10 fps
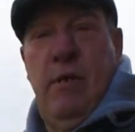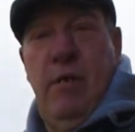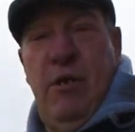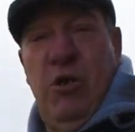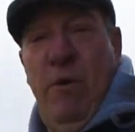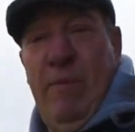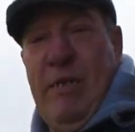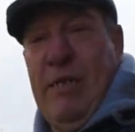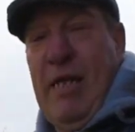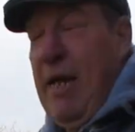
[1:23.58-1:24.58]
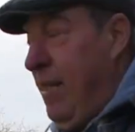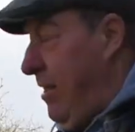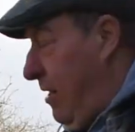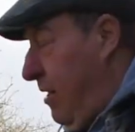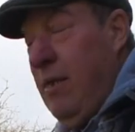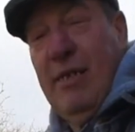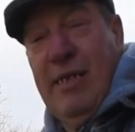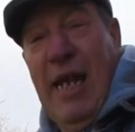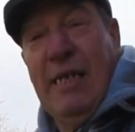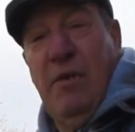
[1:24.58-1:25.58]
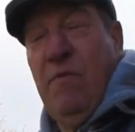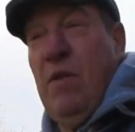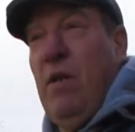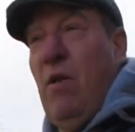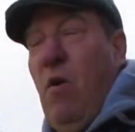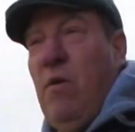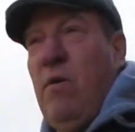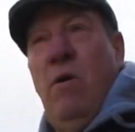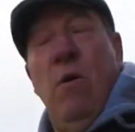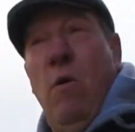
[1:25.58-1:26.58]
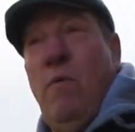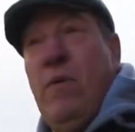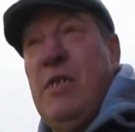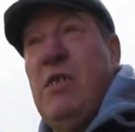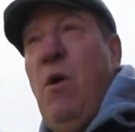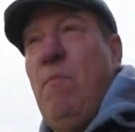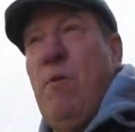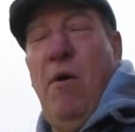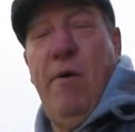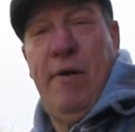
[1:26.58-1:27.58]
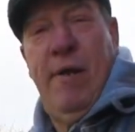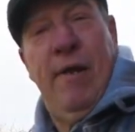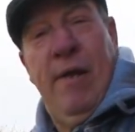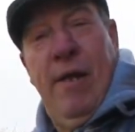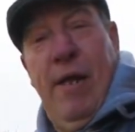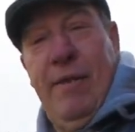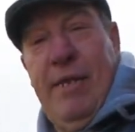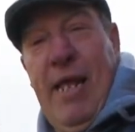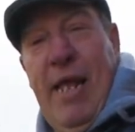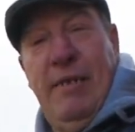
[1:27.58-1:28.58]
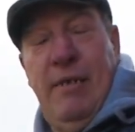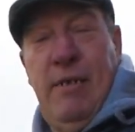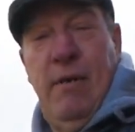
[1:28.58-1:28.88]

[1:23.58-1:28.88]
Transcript: You've joined me today, sat on the lock, or the stop lock, at the end